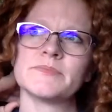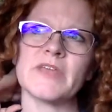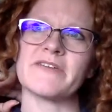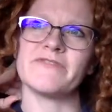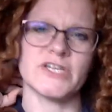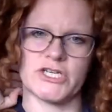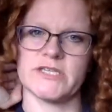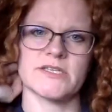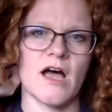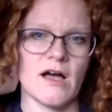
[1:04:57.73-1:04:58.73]
like
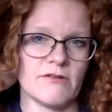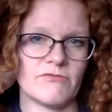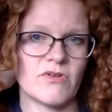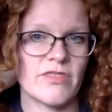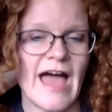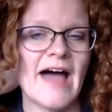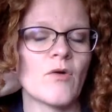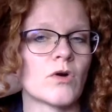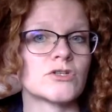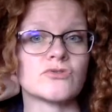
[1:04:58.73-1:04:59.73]
visions of that
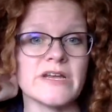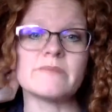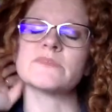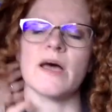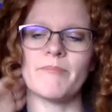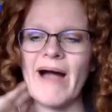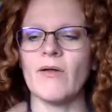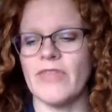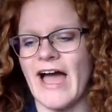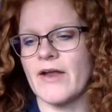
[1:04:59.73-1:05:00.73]
or dreams
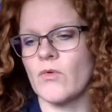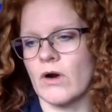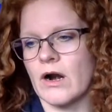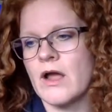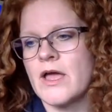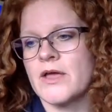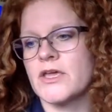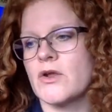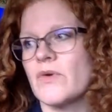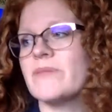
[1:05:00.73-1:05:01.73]
about that, or, you
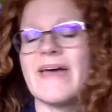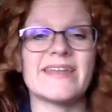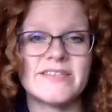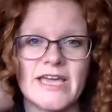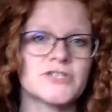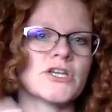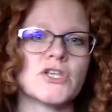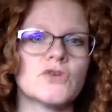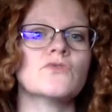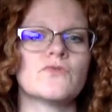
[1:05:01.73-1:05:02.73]
know, in meditation,
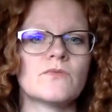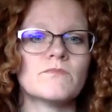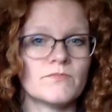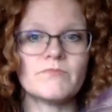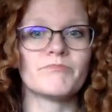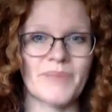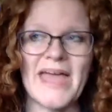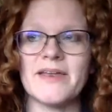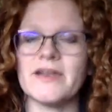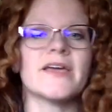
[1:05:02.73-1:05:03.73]
you've
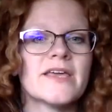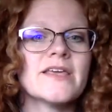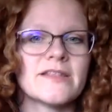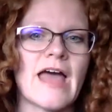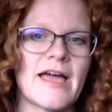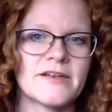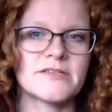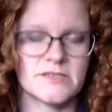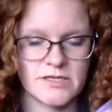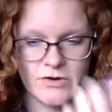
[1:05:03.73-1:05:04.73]
been in that,
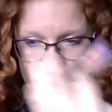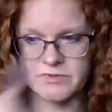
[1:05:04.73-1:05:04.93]
you know,